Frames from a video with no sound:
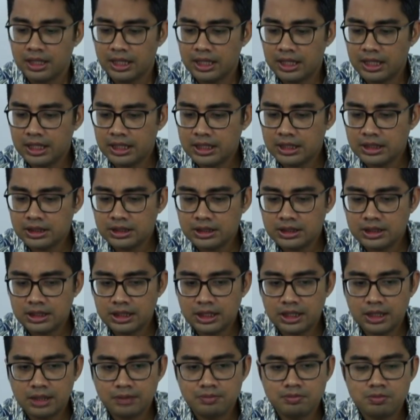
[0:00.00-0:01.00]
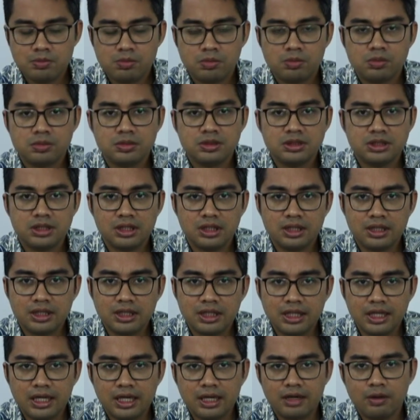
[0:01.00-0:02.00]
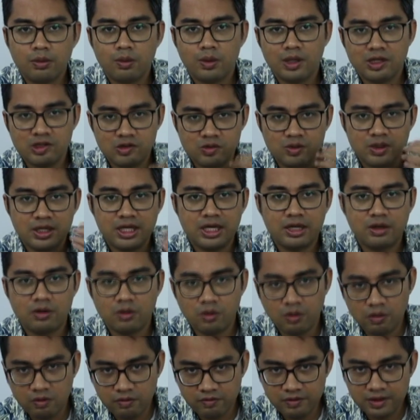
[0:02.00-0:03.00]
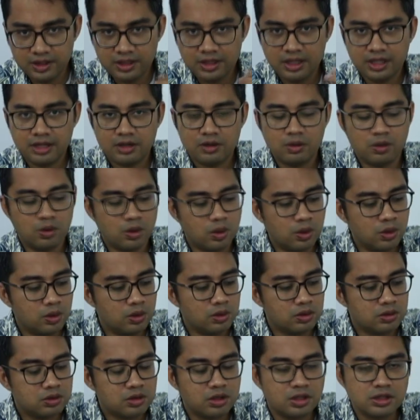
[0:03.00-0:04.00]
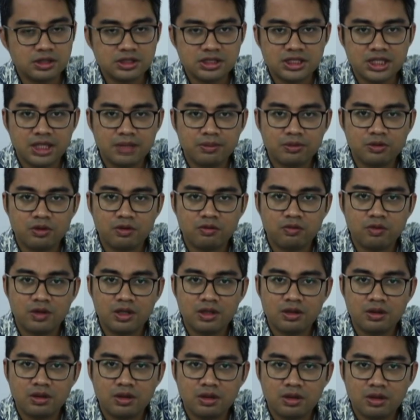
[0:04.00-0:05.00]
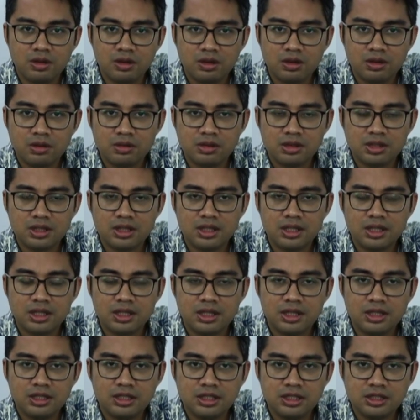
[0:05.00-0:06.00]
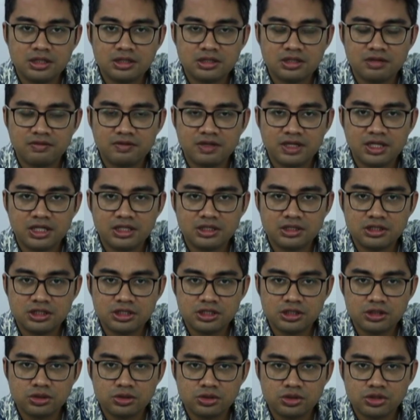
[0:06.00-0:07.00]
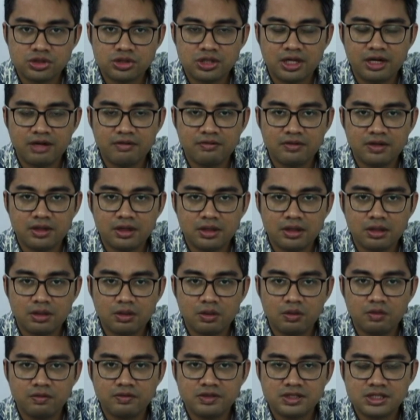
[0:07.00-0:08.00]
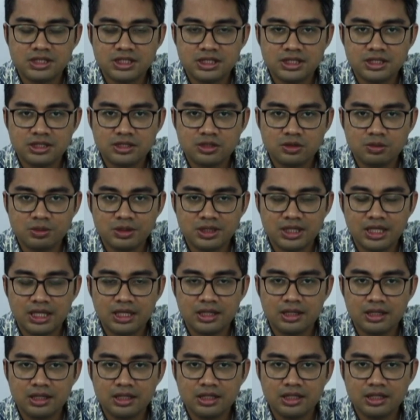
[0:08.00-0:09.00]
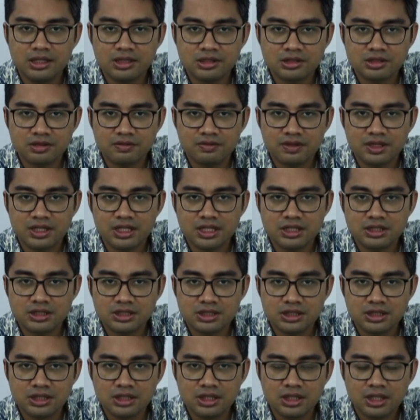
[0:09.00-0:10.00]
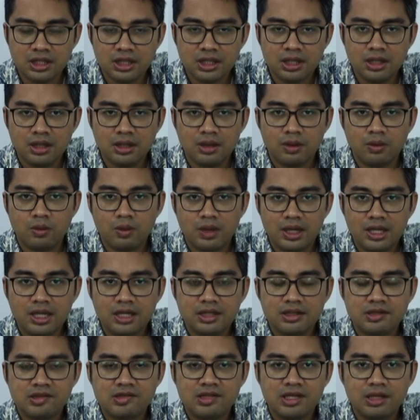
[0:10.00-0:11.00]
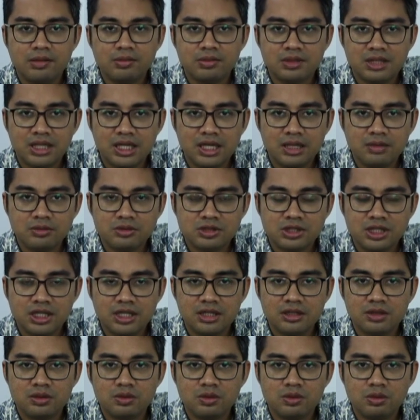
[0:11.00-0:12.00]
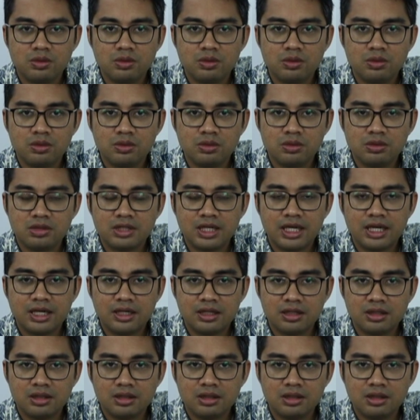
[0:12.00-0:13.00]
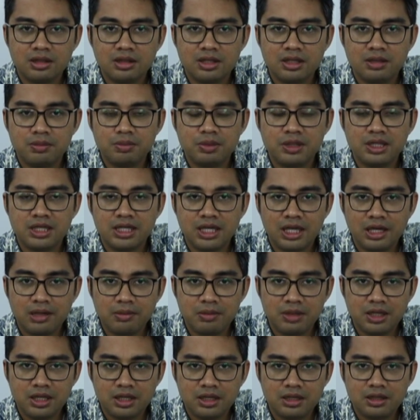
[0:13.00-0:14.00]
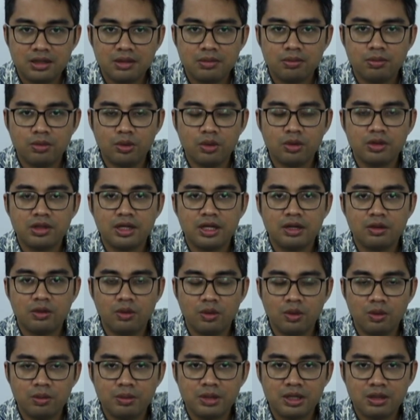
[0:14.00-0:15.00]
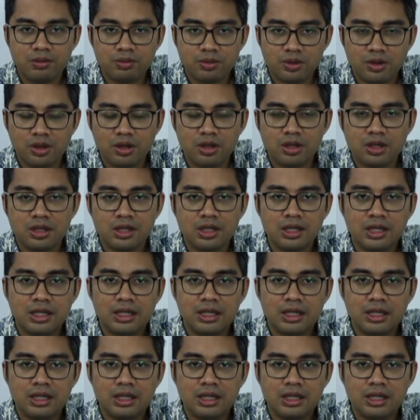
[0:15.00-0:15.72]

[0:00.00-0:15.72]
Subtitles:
And yeah, once we get over that whole concept of whether or not leaders of a country should travel overseas to meet other leaders of a country while at the same time trying to tackle the pandemic both at home and abroad,